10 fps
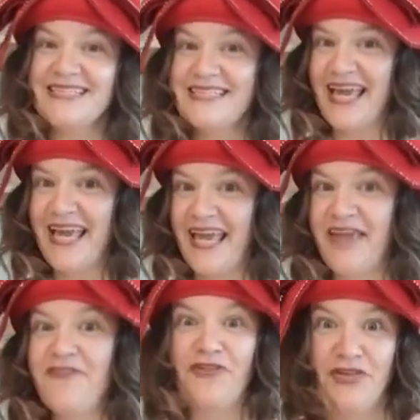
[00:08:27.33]
K,
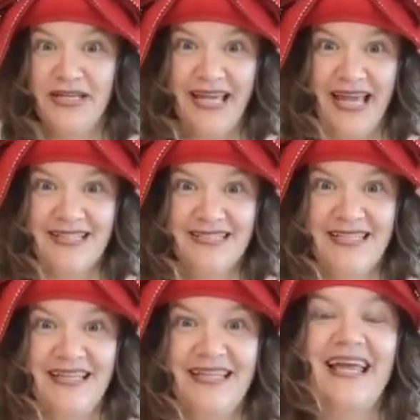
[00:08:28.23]
folic
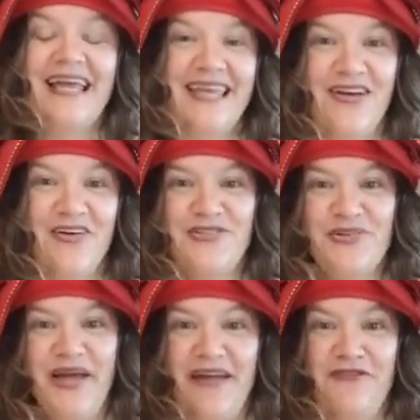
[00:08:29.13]
acid, and they also
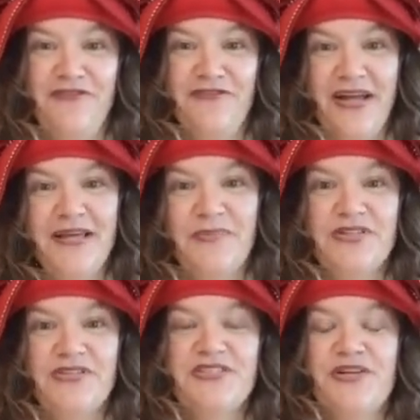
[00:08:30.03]
have fiber.
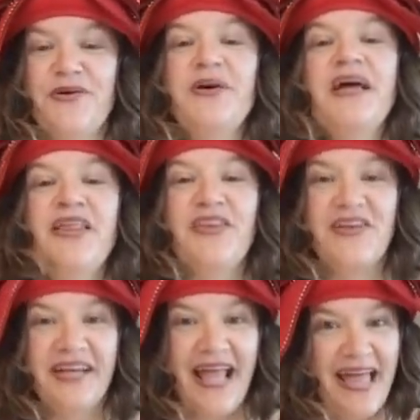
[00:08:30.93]
So they're going
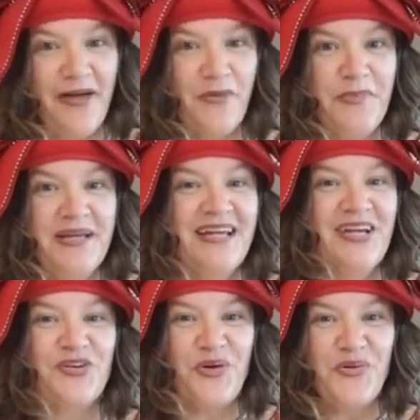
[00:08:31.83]
to help
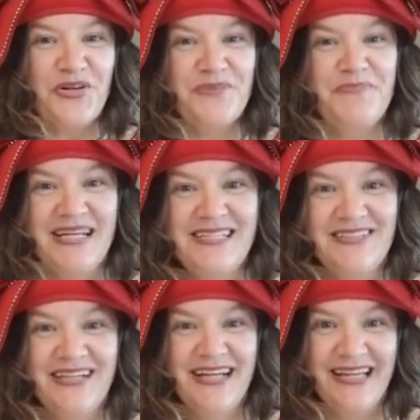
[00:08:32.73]
grow good
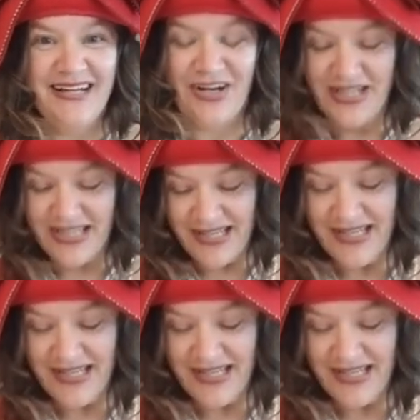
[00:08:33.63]
bacteria in our gut.